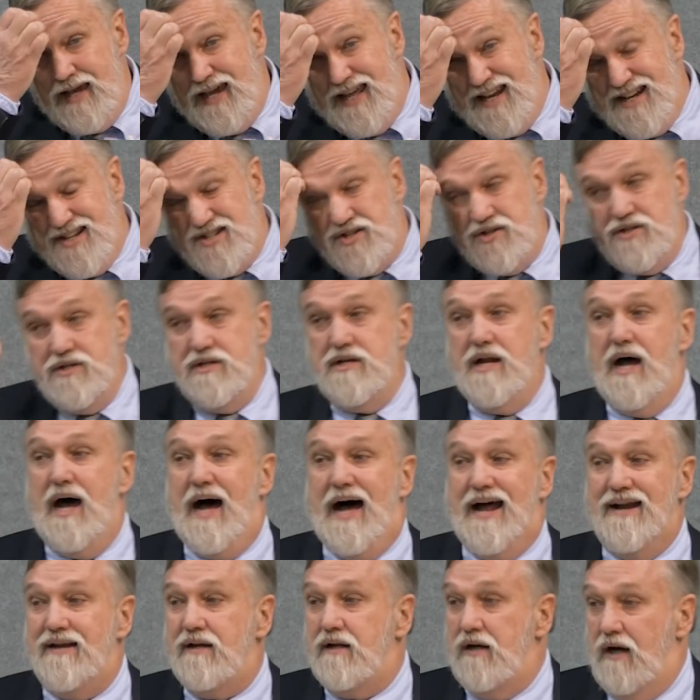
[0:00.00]
It is
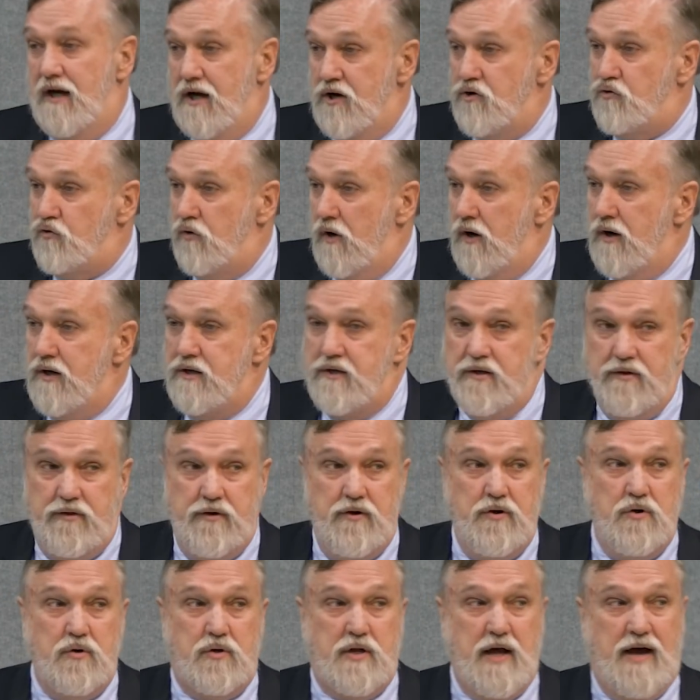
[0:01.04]
not contrary to
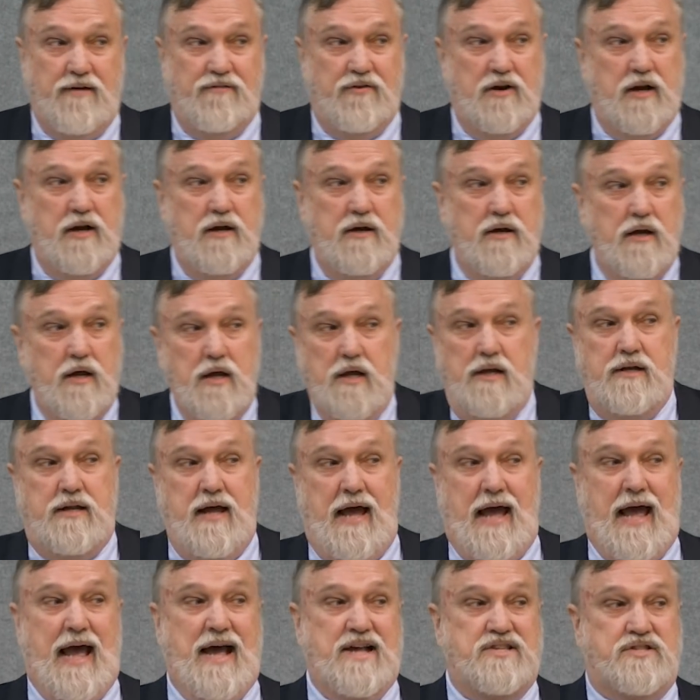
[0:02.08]
the new covenant
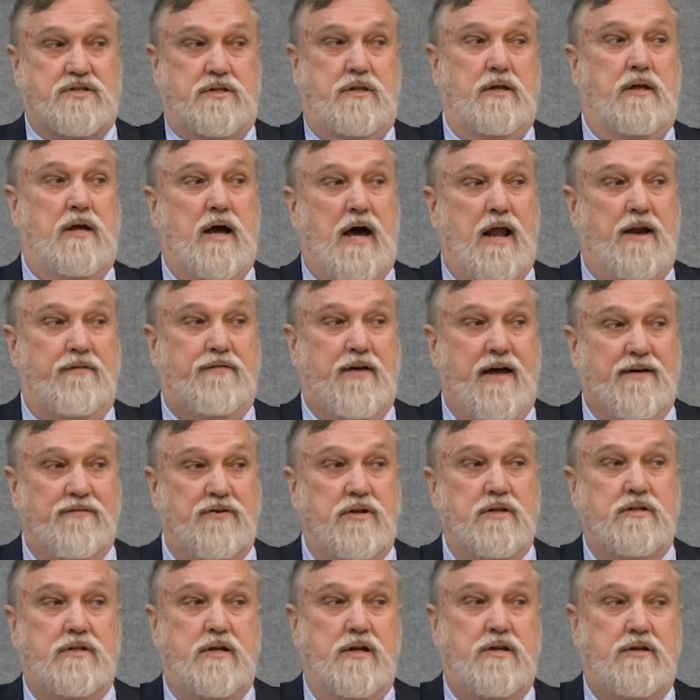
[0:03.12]
to ask the God of
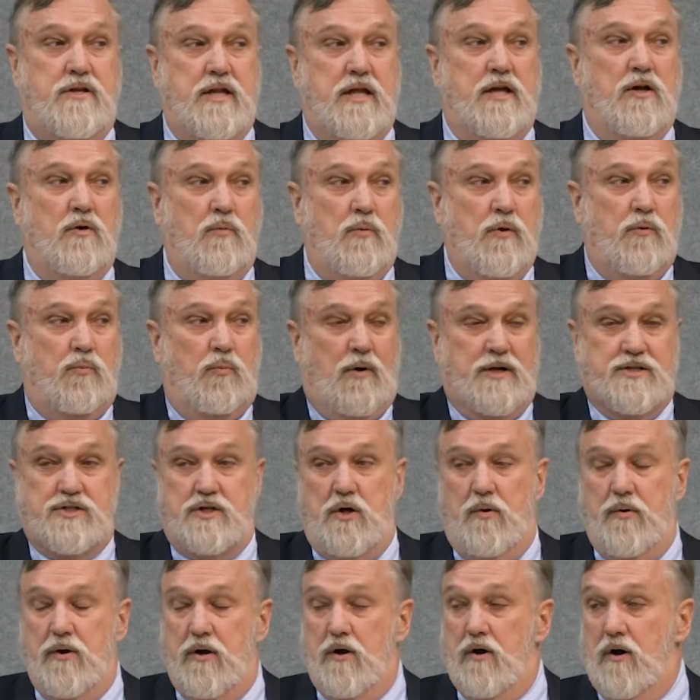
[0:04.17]
heaven to deal with
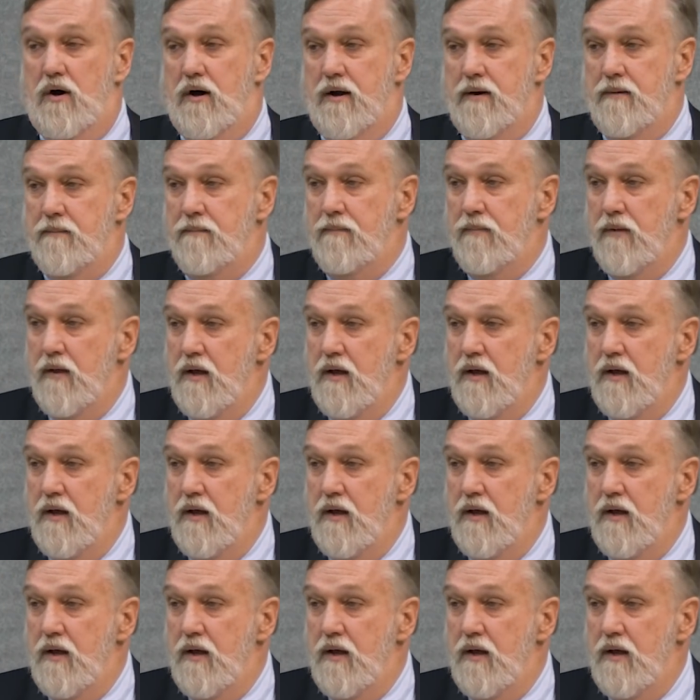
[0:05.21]
what's going on.